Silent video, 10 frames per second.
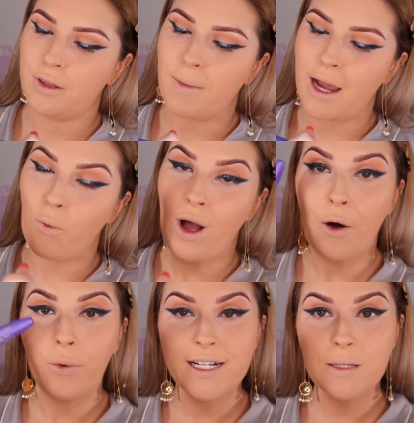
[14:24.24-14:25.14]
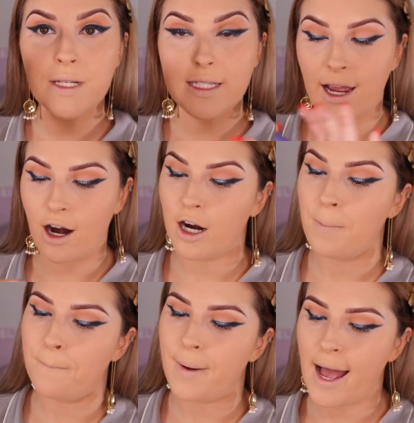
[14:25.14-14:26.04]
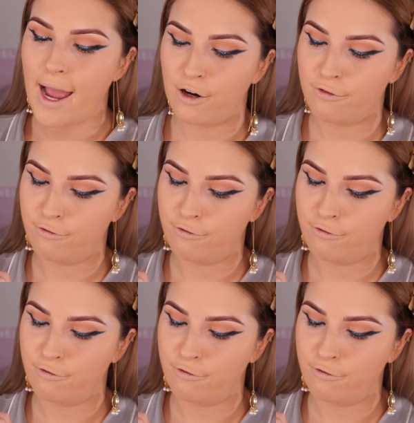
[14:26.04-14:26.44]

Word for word: with my Wow Wings mascara by